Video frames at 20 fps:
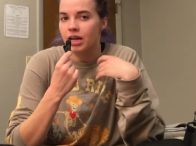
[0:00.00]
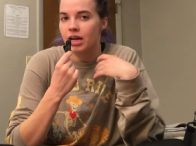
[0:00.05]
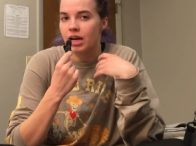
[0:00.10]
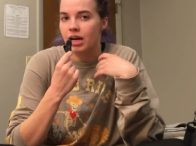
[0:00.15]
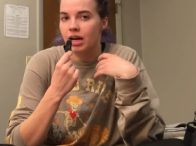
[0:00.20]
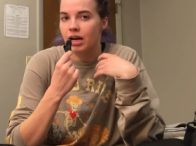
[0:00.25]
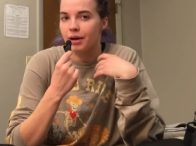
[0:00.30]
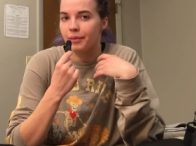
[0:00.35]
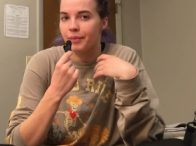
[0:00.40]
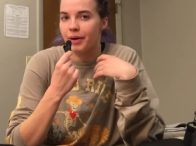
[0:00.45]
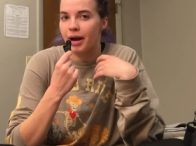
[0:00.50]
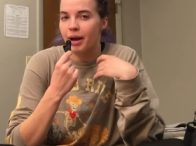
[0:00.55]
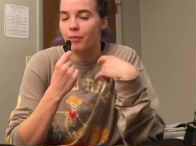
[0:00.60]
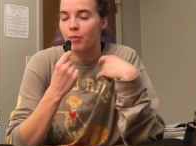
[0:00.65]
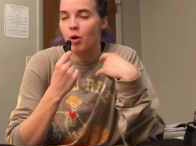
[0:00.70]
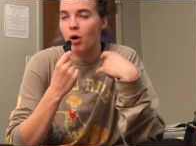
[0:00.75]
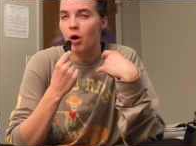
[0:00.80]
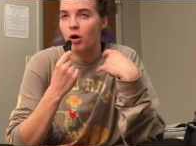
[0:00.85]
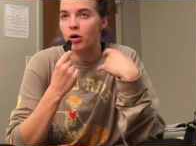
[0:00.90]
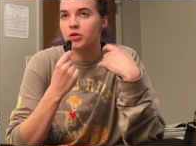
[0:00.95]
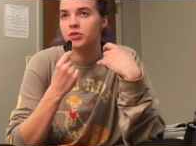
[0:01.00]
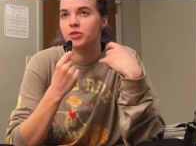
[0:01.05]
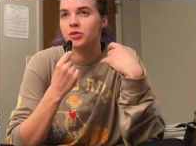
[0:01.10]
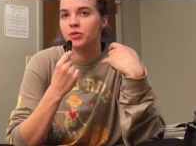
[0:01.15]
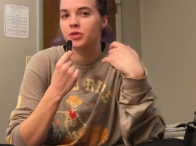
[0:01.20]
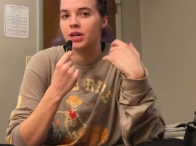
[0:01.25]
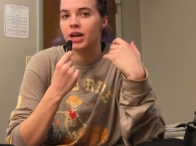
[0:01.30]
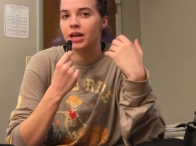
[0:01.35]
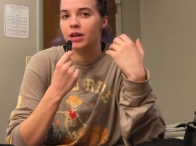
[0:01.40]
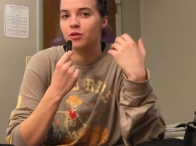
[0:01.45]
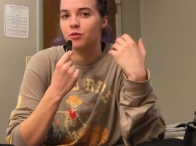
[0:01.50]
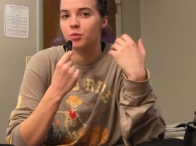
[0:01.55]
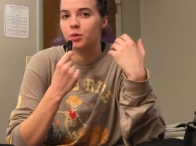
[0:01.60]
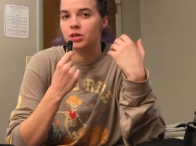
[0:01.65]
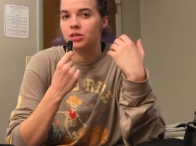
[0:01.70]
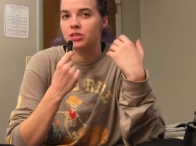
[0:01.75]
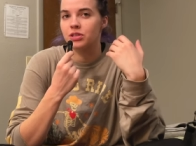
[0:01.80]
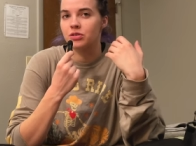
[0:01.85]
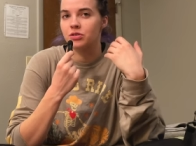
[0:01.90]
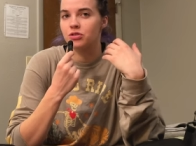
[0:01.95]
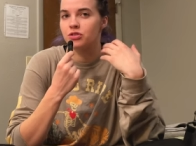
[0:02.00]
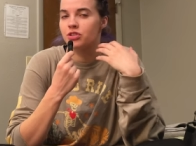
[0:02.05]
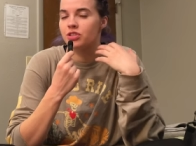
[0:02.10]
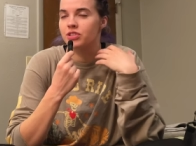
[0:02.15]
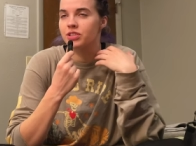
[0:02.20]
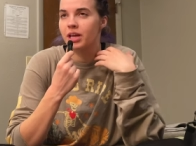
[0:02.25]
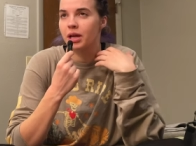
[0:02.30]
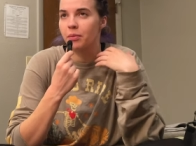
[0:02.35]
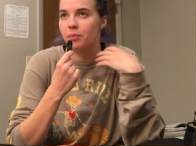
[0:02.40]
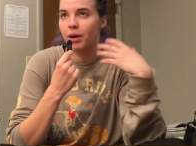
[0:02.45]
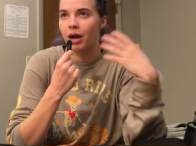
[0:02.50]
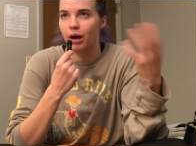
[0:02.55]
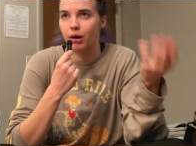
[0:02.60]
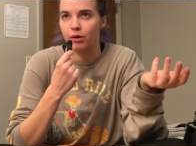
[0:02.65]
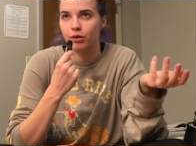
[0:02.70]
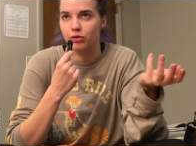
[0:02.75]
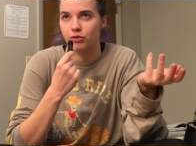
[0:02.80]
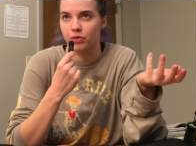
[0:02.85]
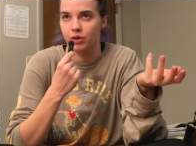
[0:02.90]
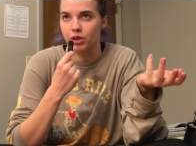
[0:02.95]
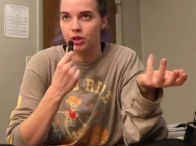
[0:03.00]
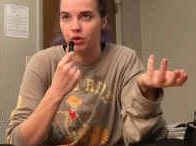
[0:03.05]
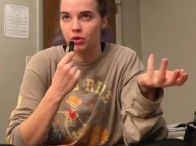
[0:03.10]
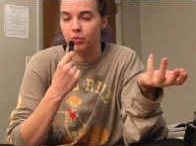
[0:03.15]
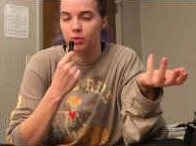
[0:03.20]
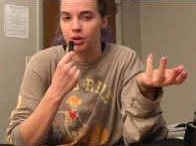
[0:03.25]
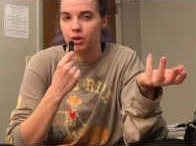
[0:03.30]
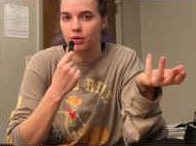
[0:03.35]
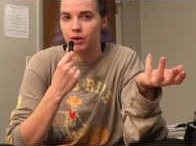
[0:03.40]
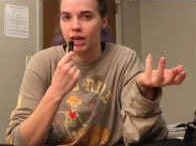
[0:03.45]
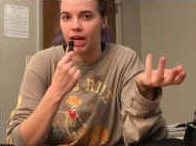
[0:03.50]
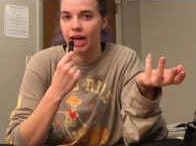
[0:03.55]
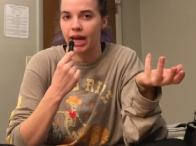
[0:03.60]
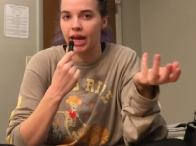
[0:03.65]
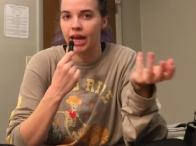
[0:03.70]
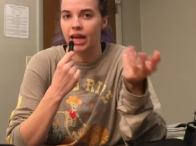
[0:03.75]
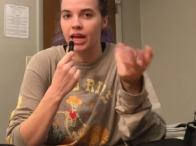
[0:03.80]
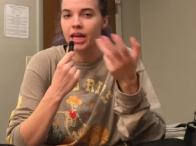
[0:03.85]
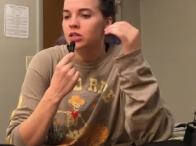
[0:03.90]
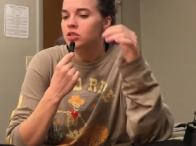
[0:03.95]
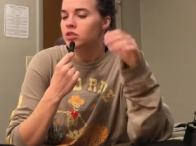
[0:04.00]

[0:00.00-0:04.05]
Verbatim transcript: Um, I'm also the kind of person who's just like, power through it, you'll be okay.